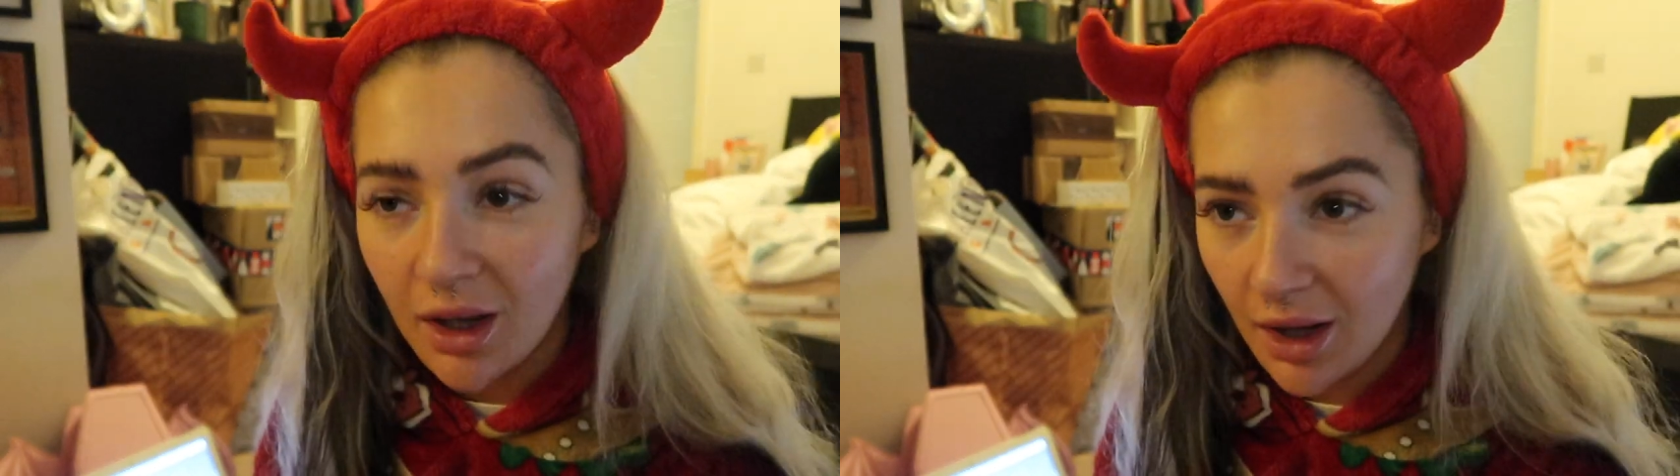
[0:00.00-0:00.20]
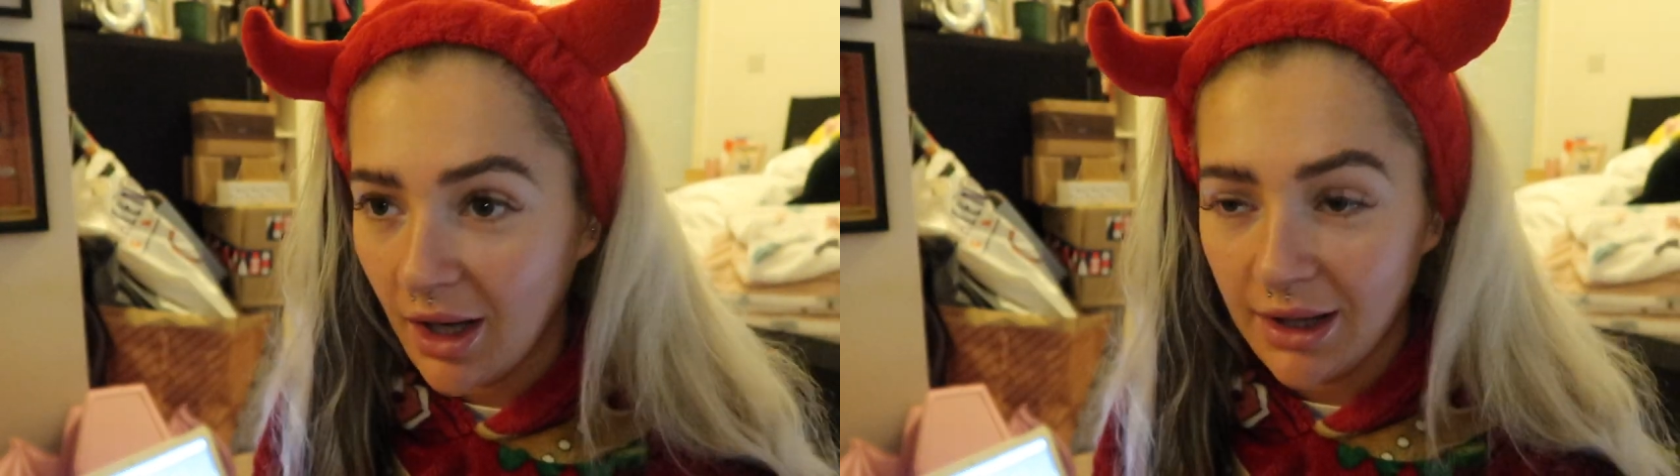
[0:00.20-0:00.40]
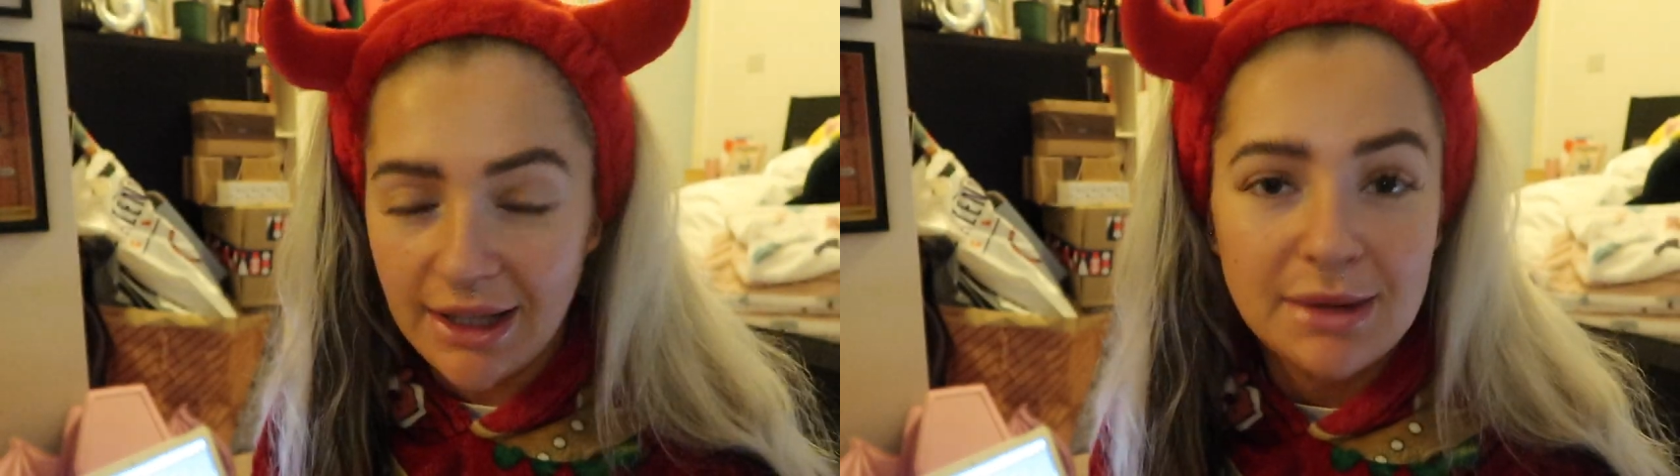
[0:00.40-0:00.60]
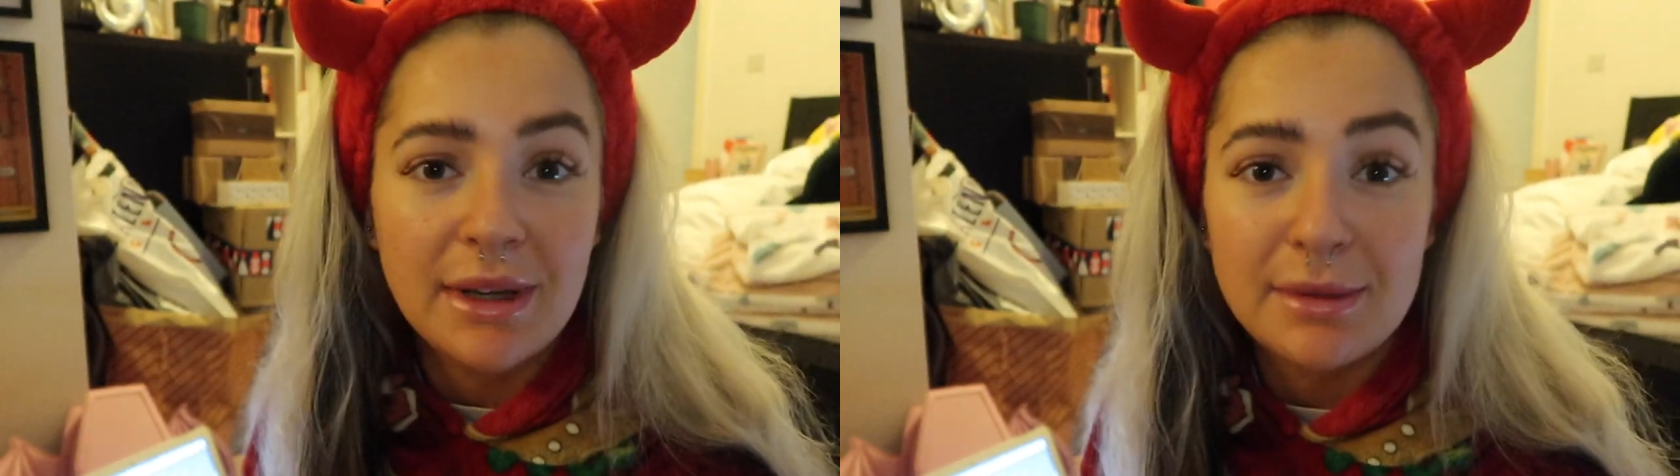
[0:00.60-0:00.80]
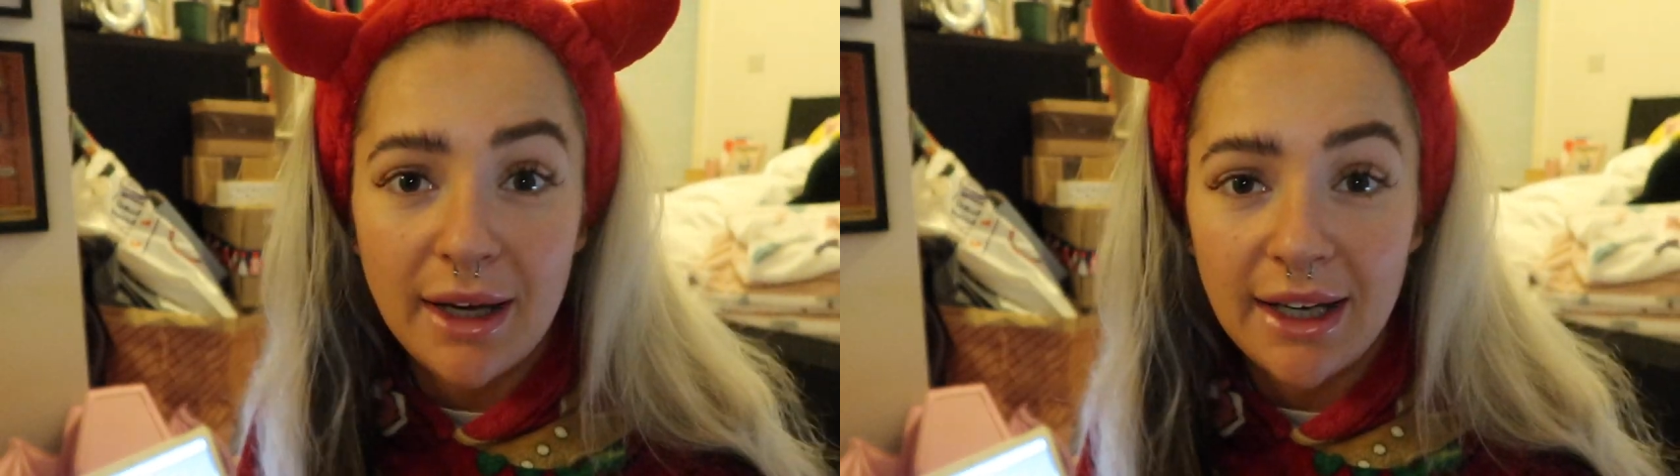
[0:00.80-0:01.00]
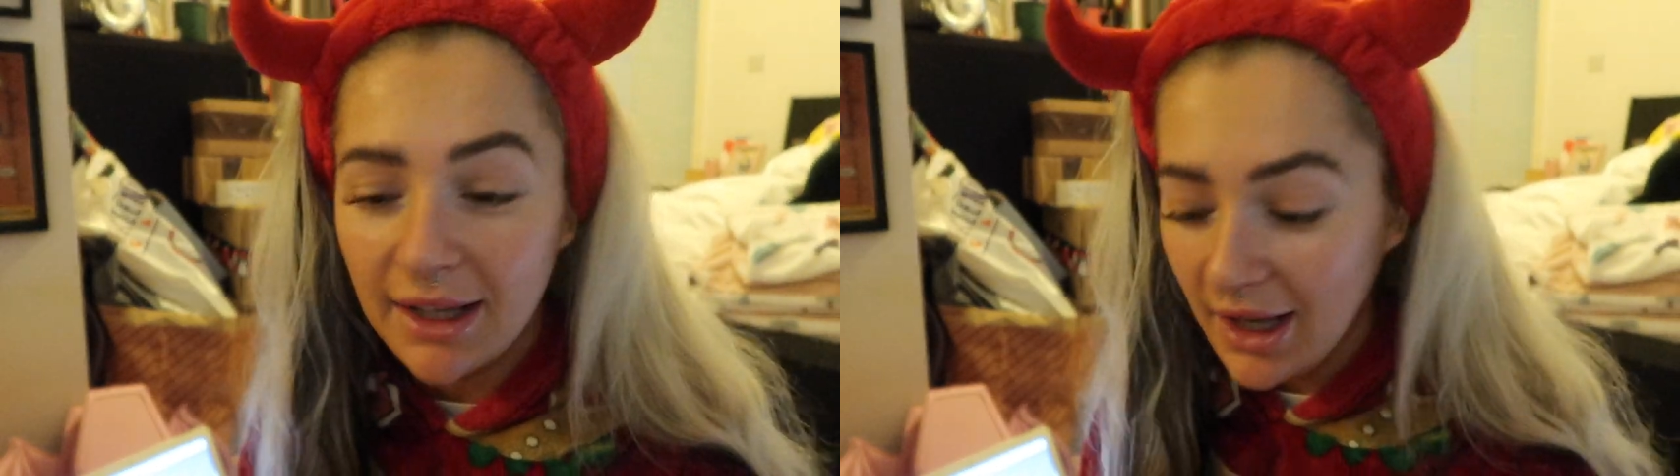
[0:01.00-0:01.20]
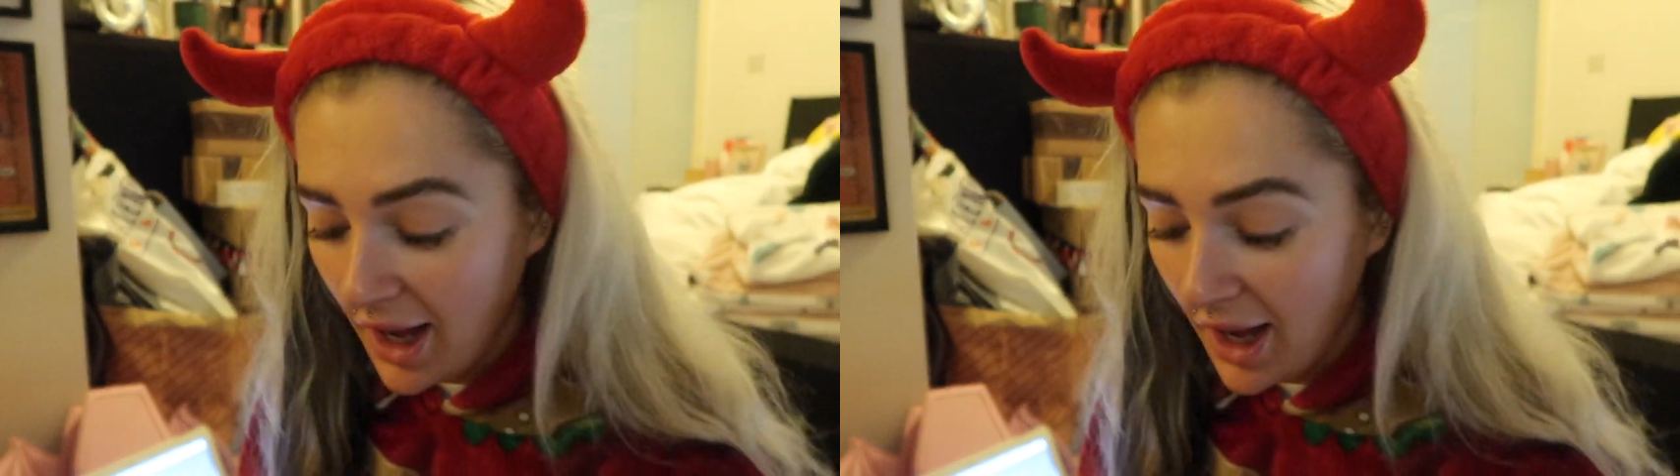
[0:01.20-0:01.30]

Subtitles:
I need to be speedy.